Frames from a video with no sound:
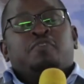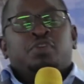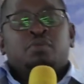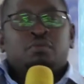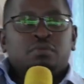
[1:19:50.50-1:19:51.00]

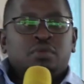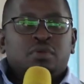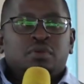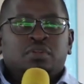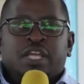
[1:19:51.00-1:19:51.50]
you,
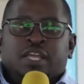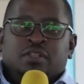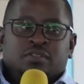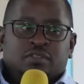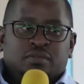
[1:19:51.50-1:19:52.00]

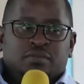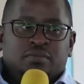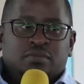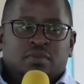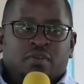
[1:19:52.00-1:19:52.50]
Dickens,
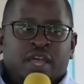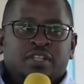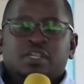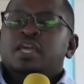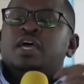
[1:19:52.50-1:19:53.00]
right?
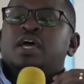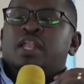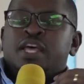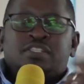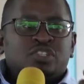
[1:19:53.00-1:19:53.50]

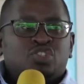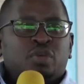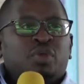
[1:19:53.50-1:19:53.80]
Let's assume, you